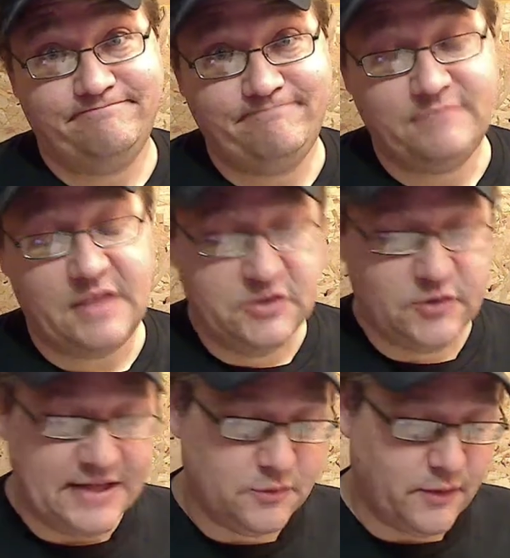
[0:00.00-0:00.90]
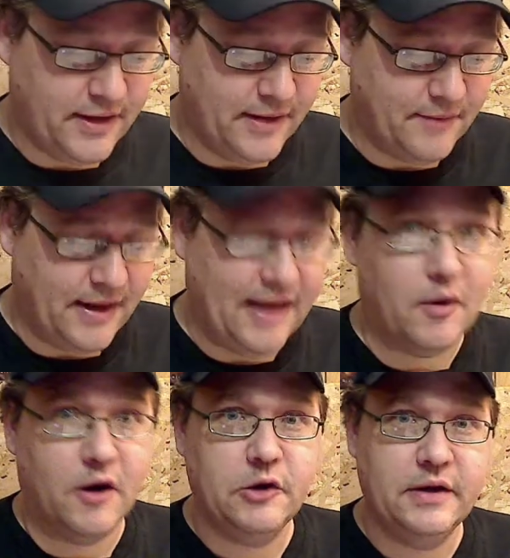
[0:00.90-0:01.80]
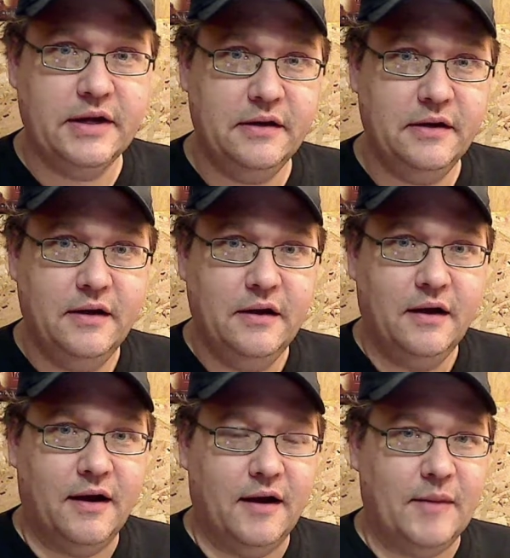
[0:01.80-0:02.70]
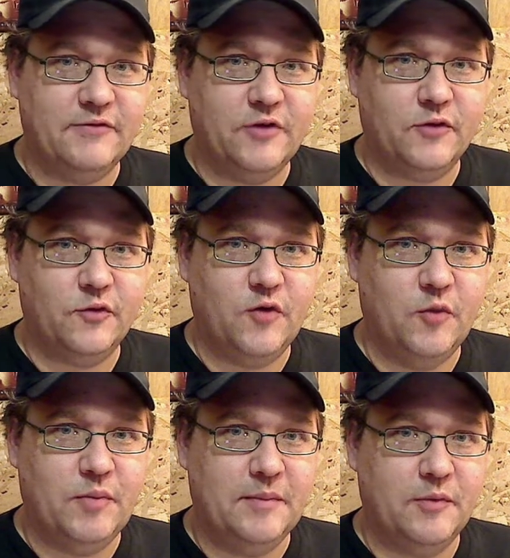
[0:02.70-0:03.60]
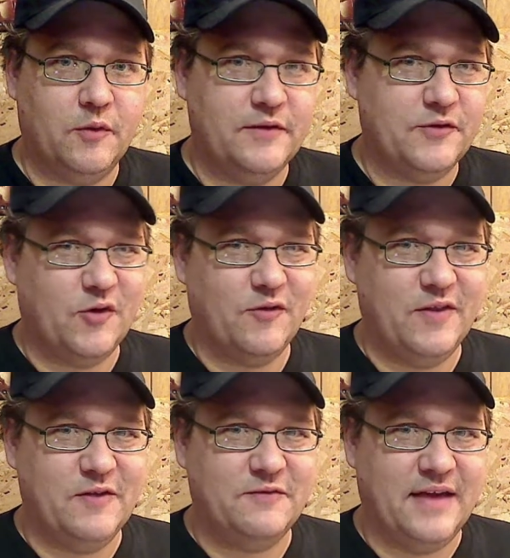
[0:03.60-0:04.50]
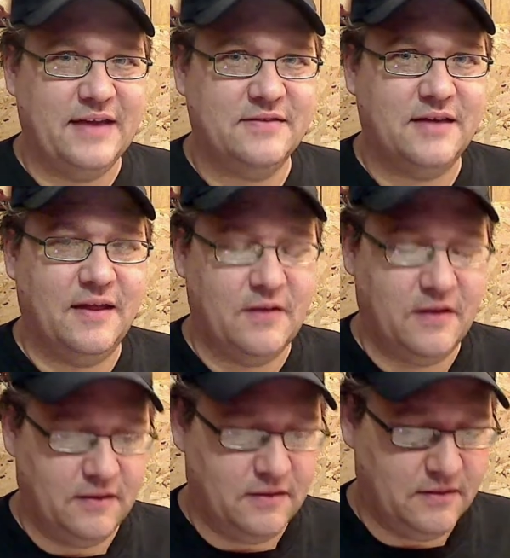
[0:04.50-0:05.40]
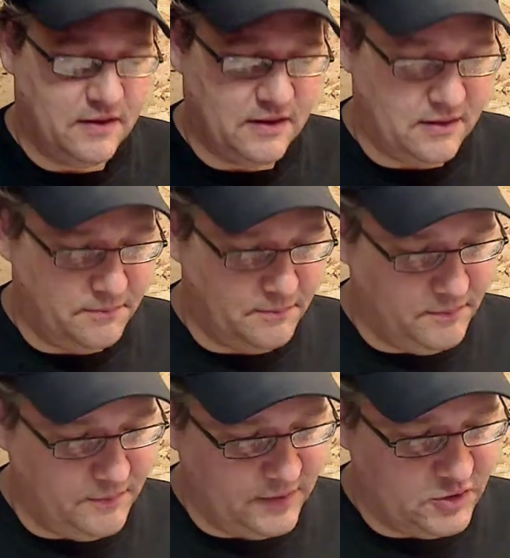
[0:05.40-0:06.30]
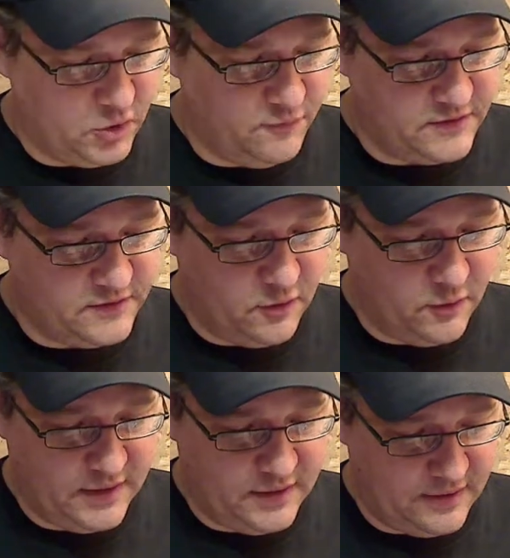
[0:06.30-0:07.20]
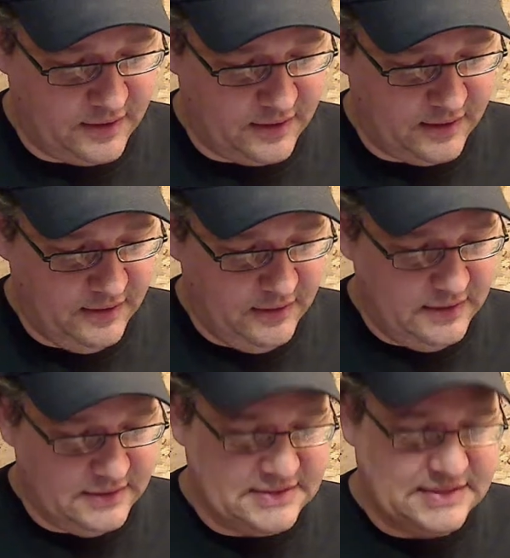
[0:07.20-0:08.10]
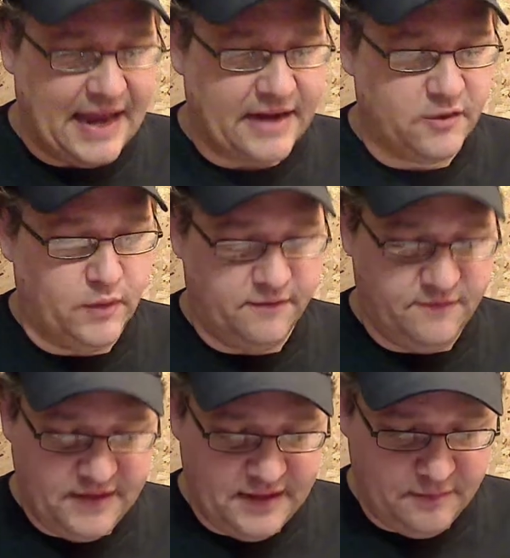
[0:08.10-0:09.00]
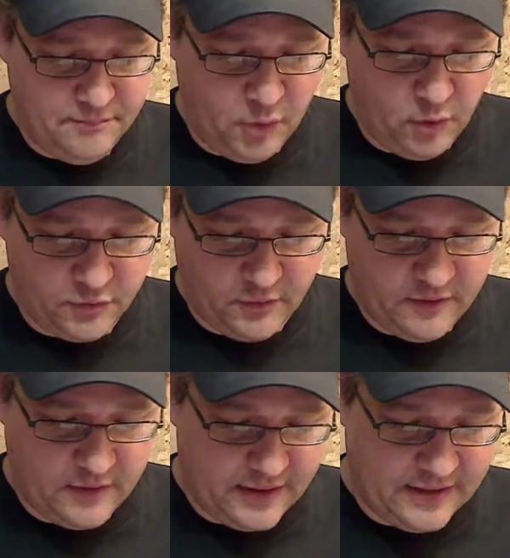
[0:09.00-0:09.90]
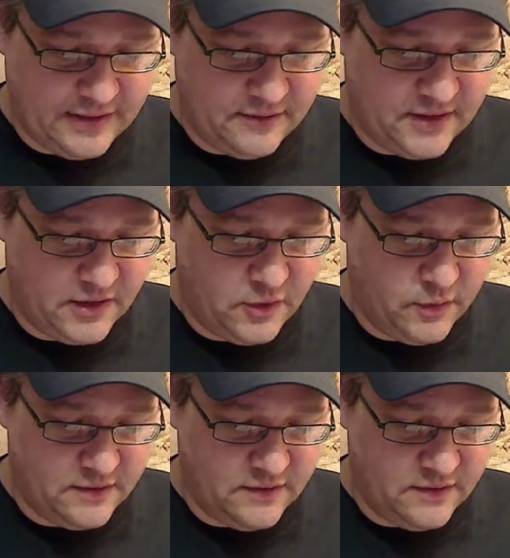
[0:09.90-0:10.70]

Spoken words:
So that's the way I'm arguing it. I've talked to a few people where they're sort of on the fence, and then the Joe Vito and Sac Rick V both are on the idea that you would